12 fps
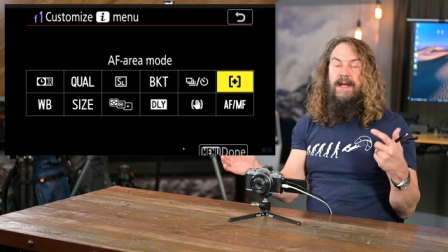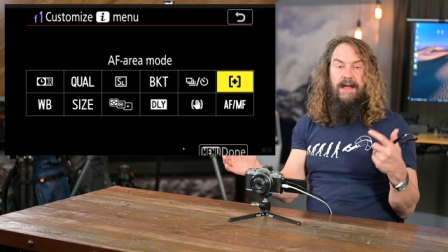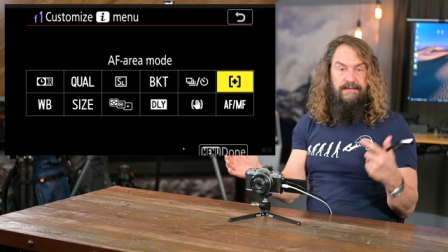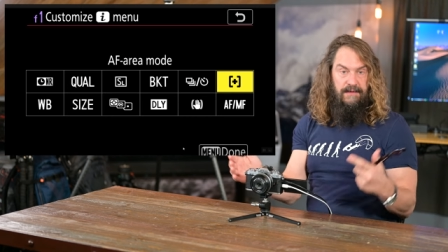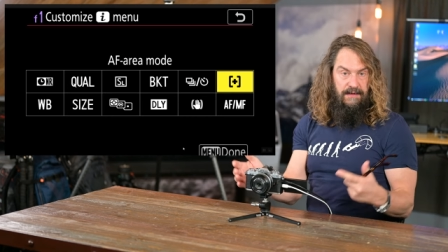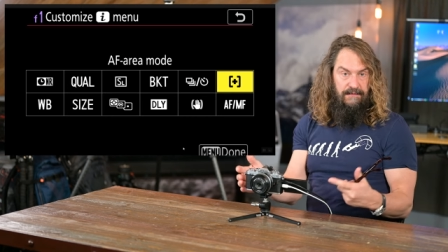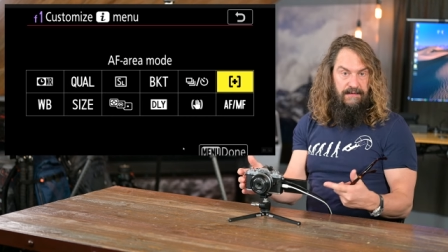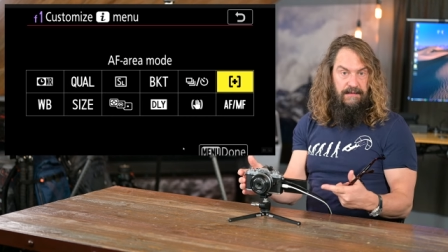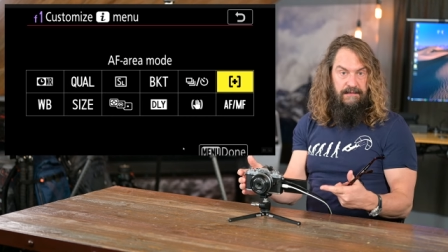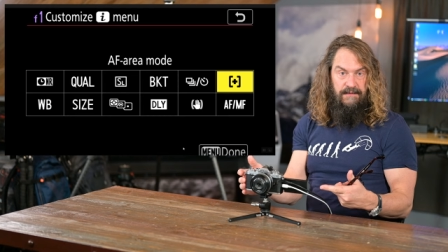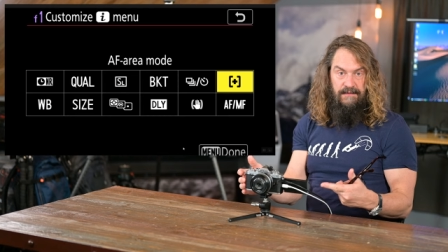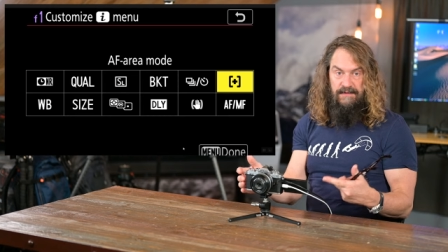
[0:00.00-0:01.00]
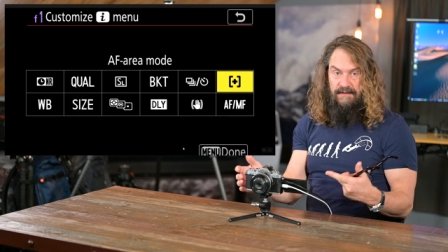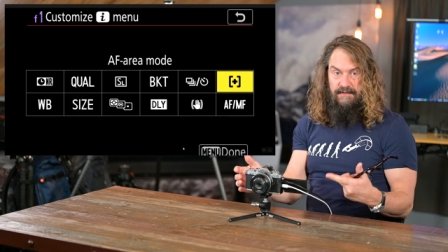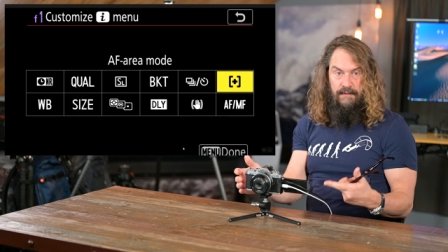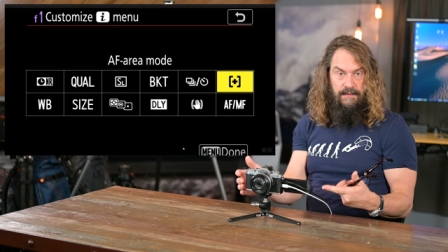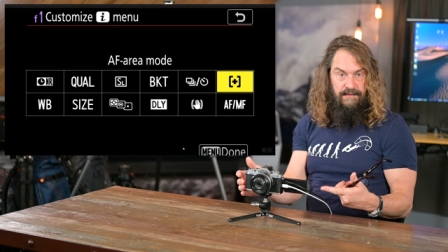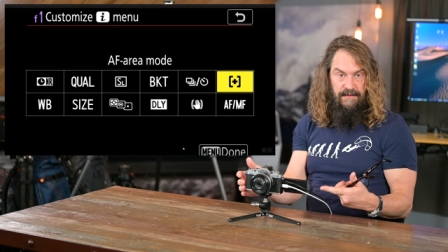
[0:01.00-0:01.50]
as it is to the Z six
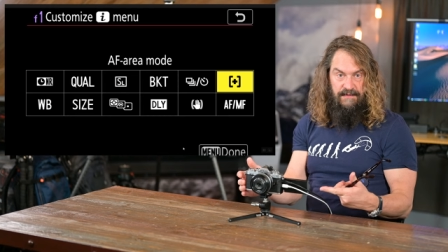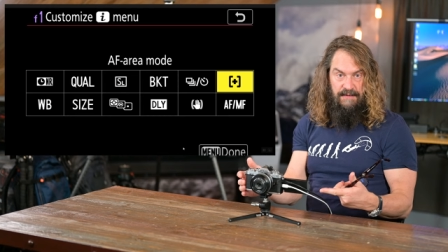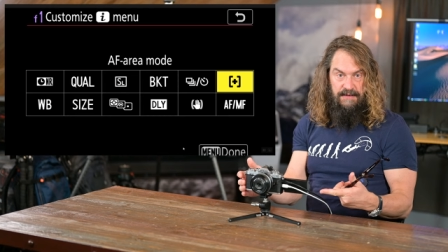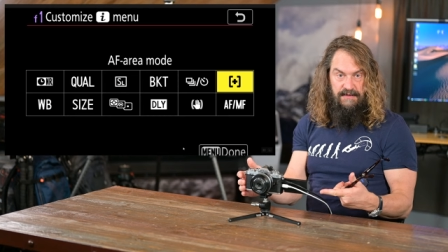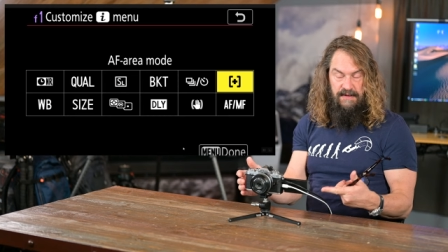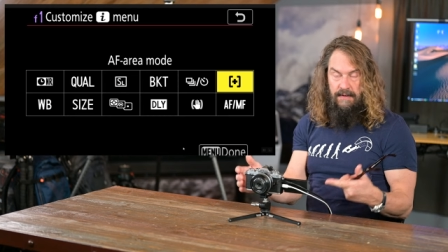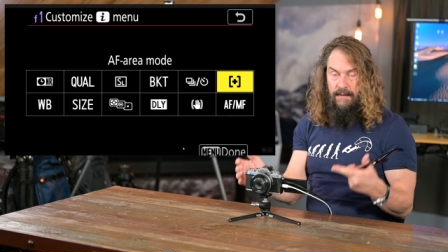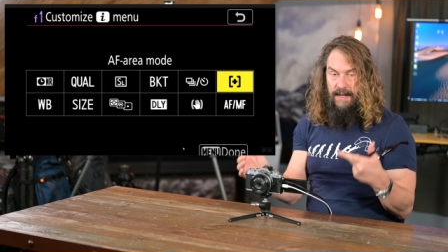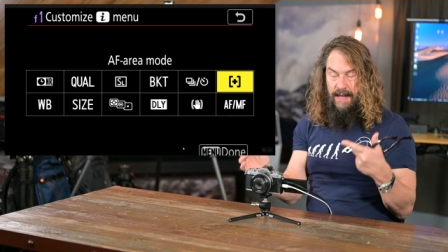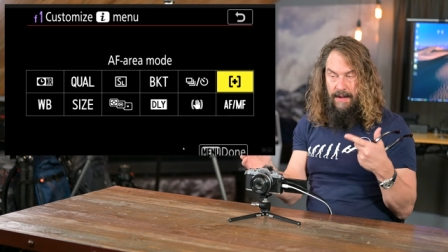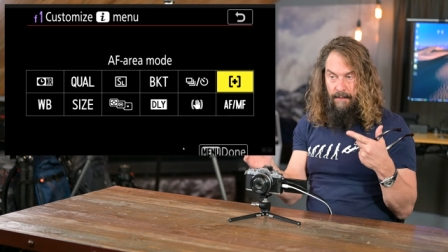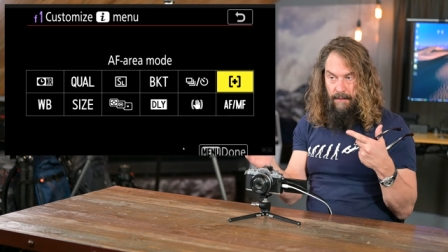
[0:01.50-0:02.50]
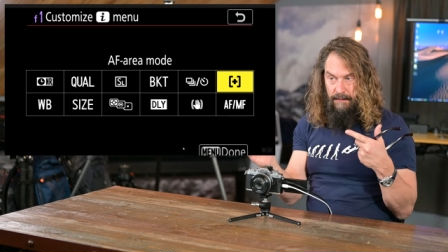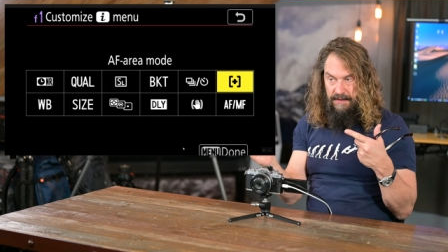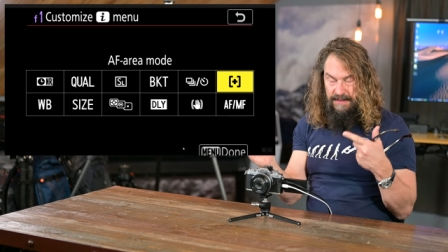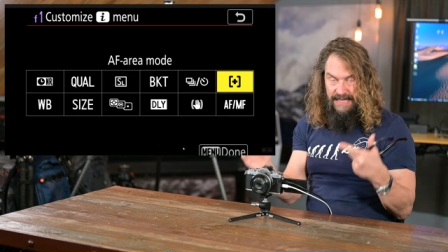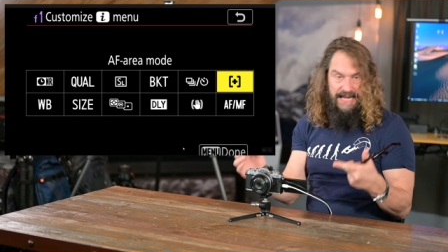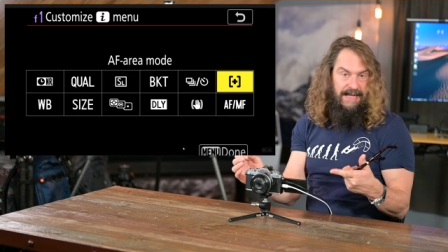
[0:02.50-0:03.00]
two and Z seven two, and I will
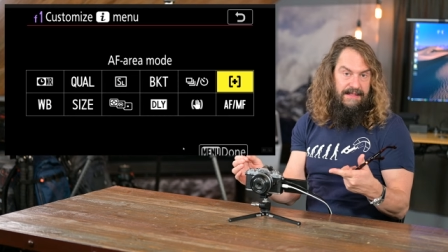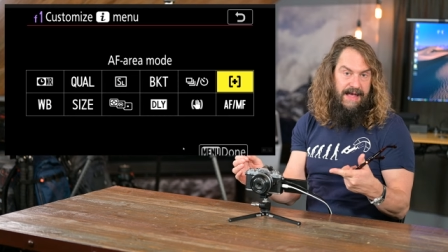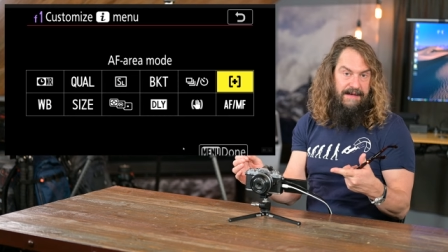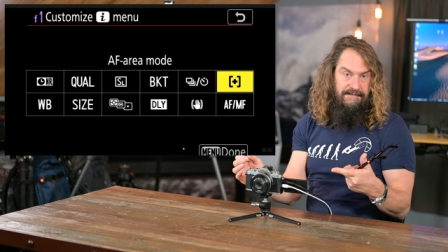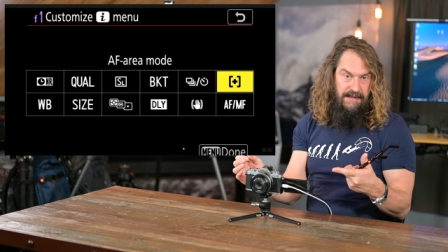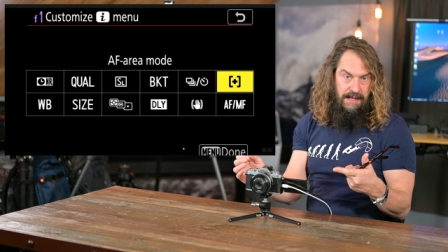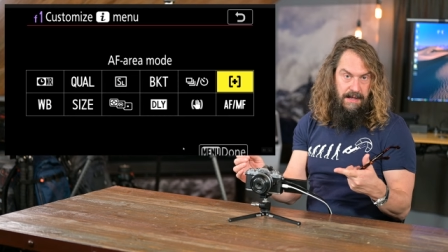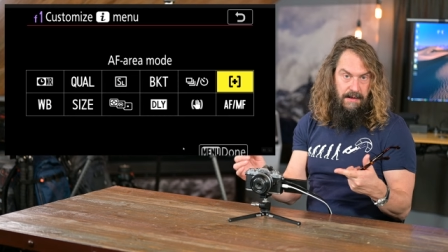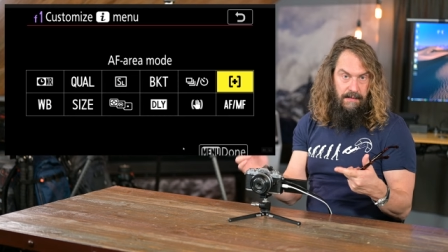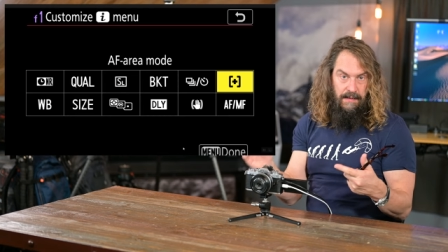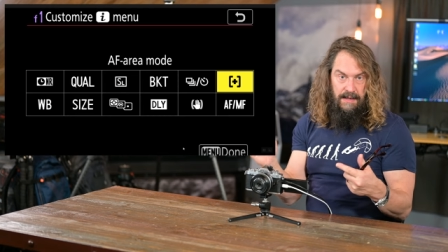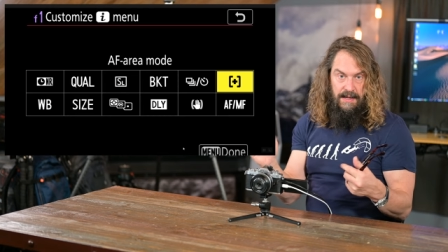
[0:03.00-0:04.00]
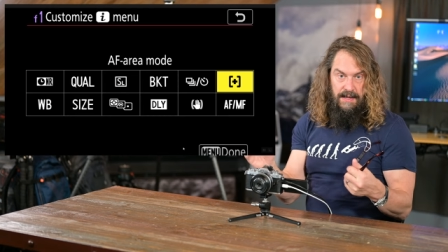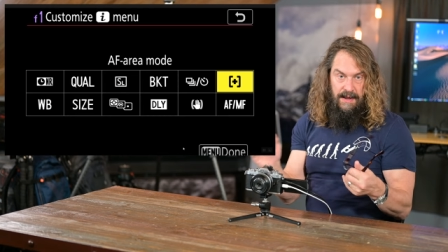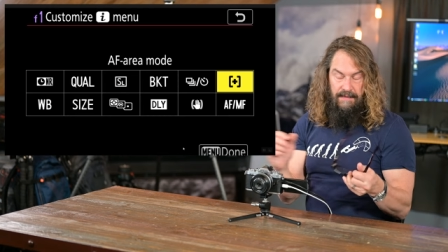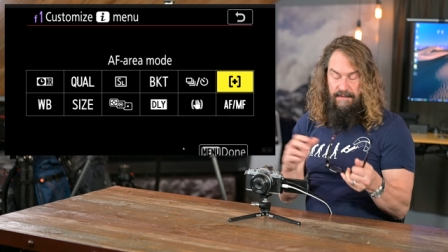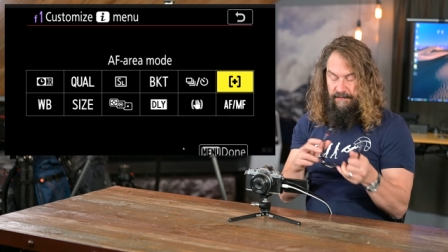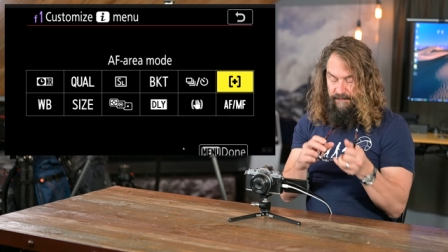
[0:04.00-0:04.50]
link that video
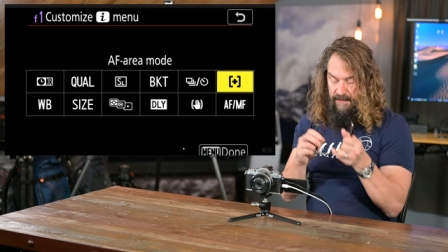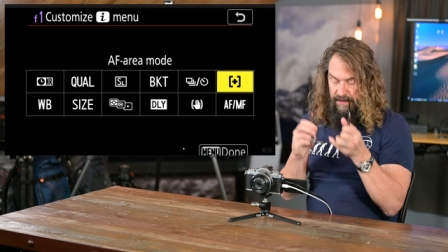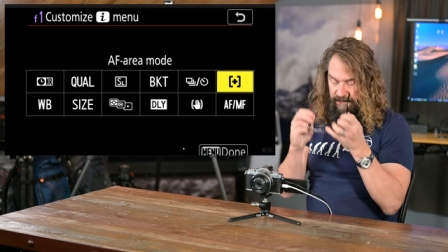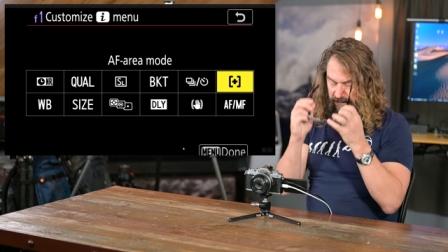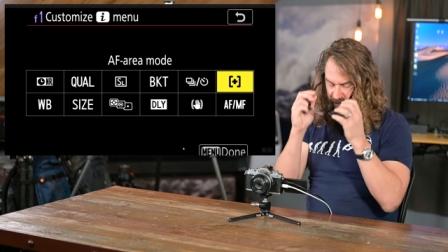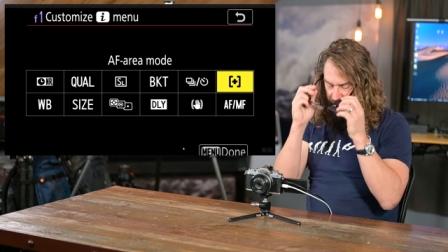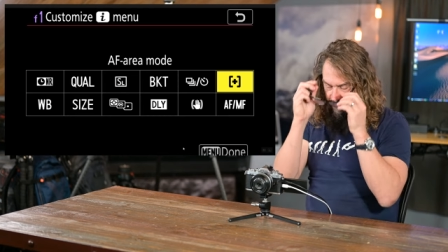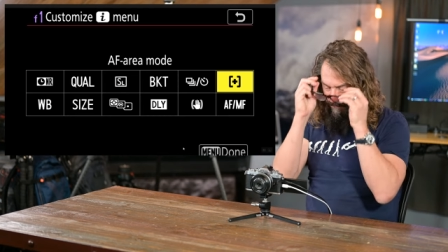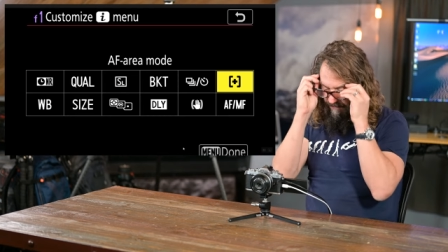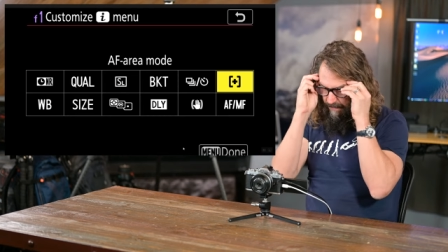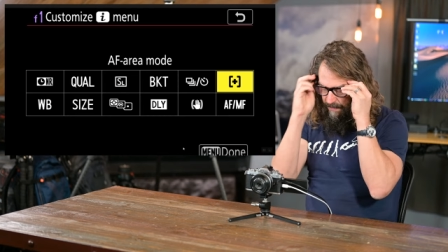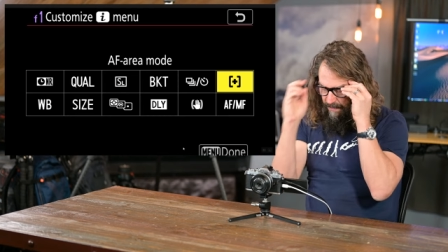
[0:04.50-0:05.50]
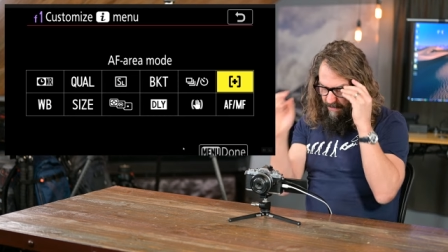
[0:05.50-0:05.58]
in this video's description.